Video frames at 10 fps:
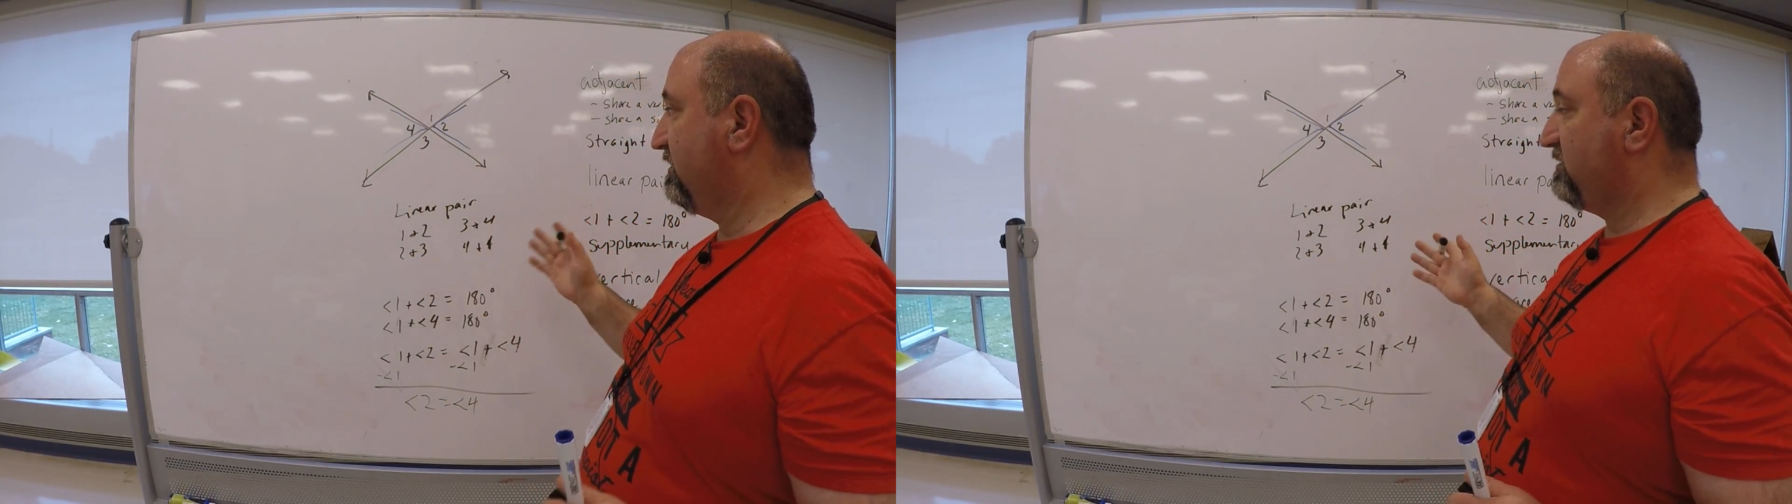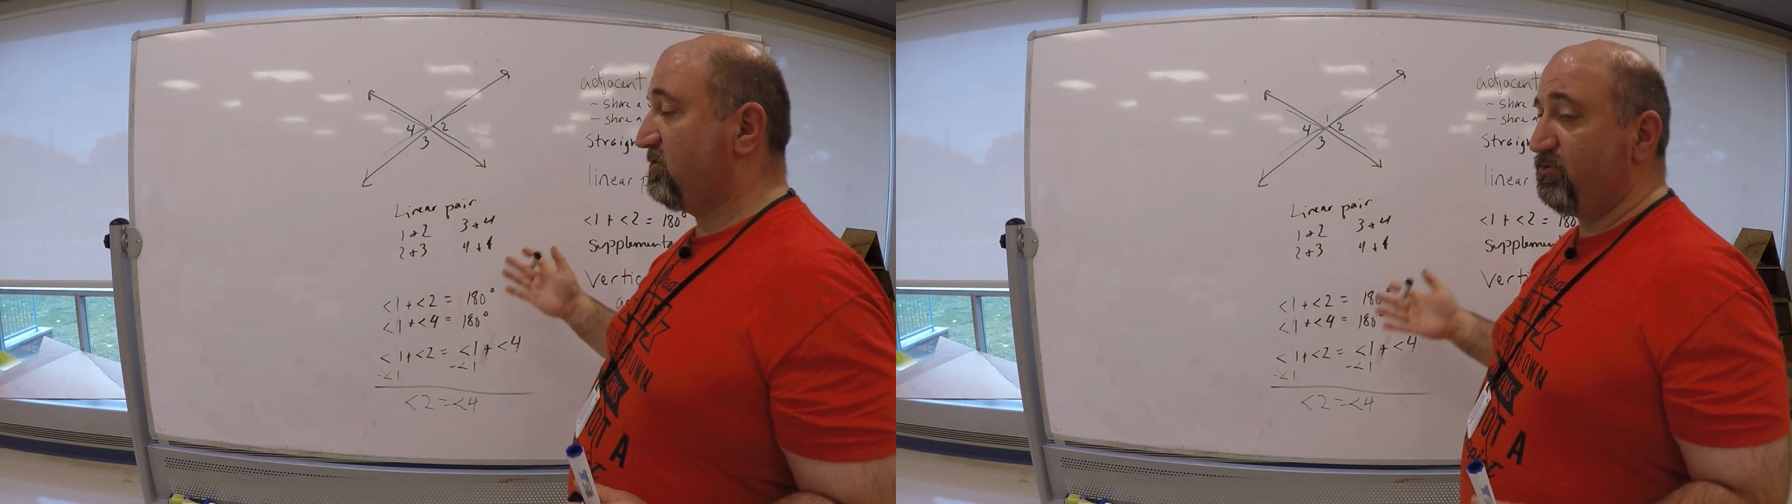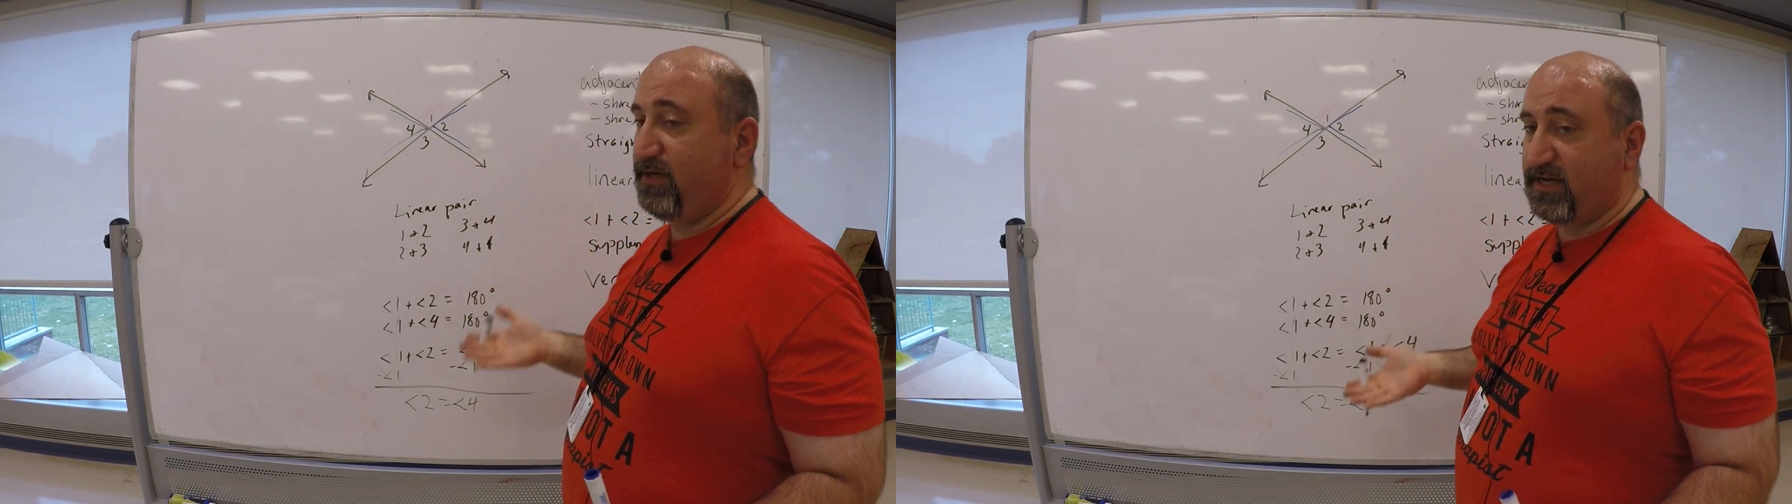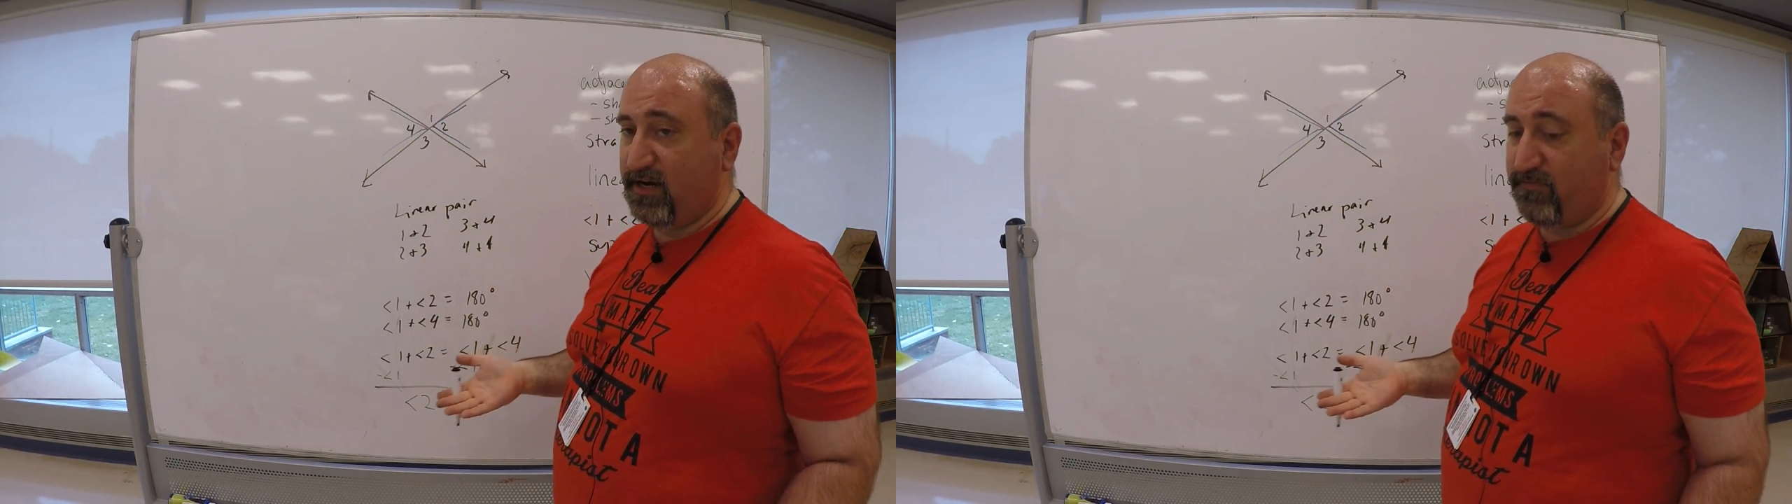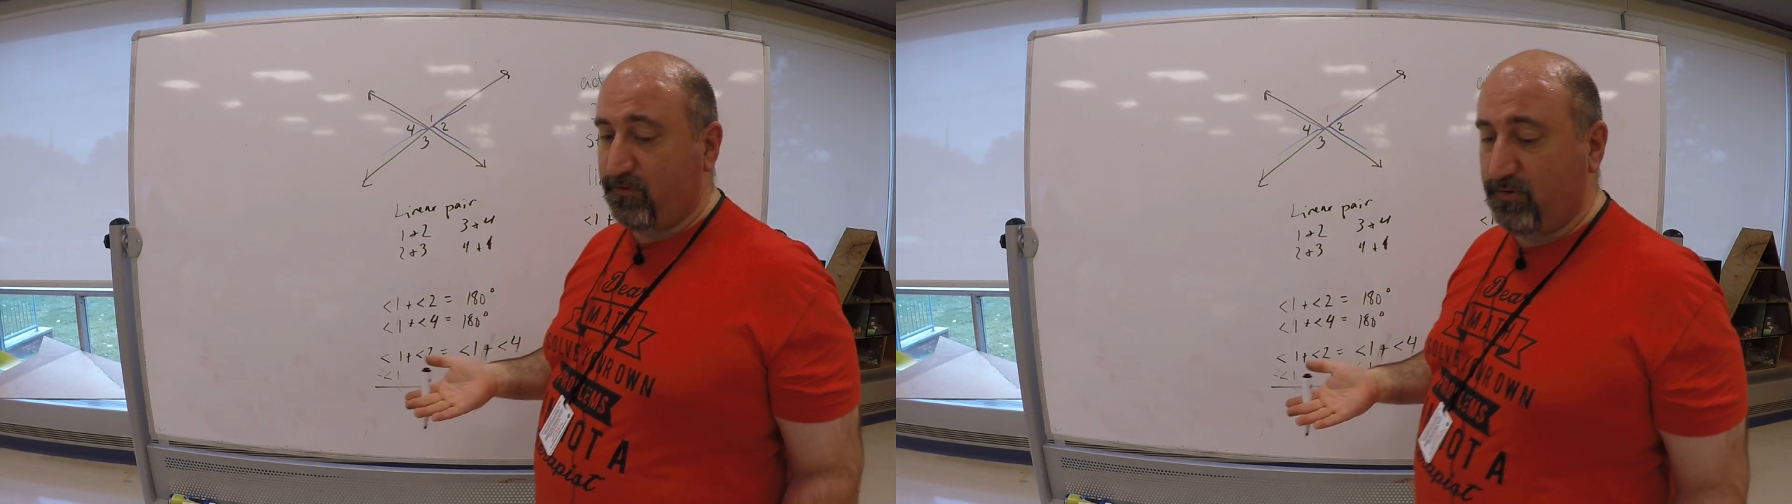Do be
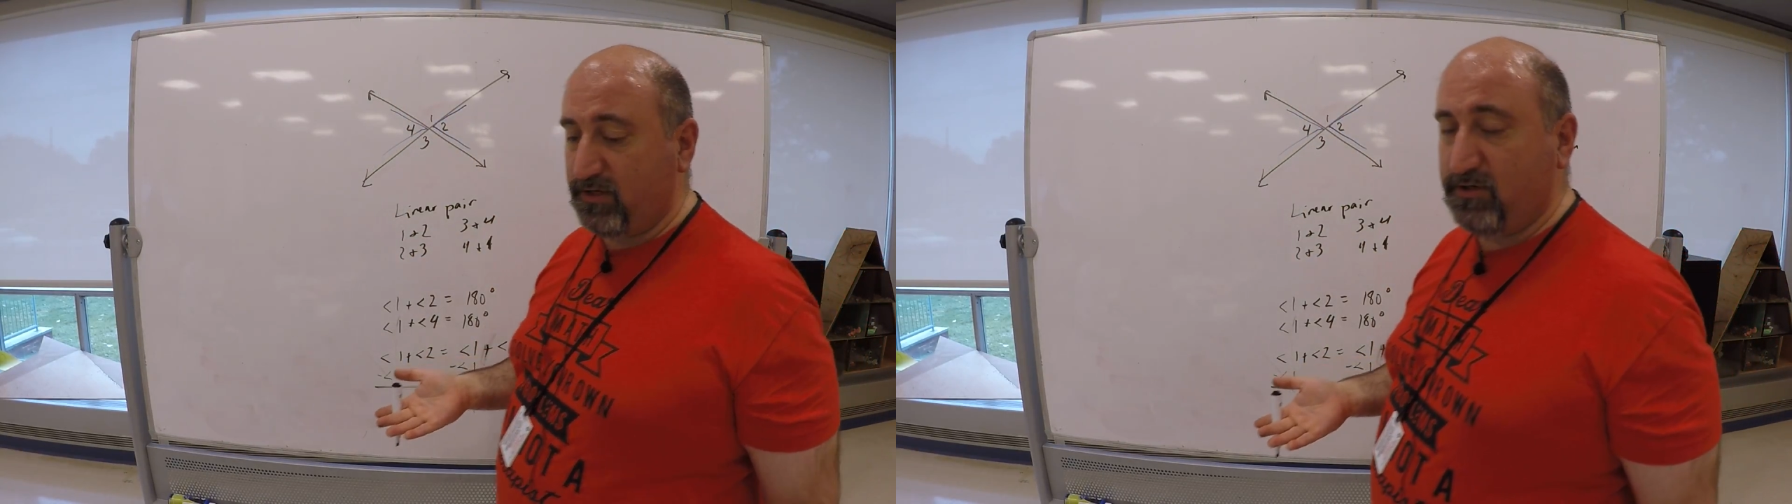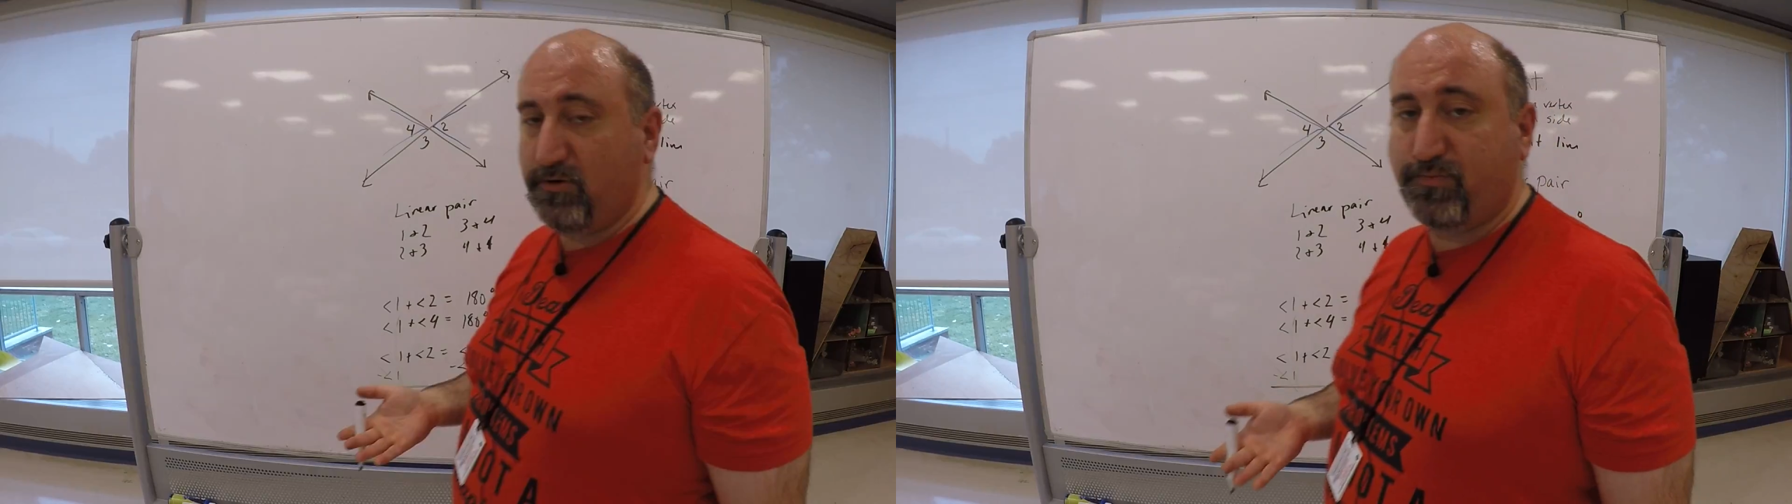careful when you do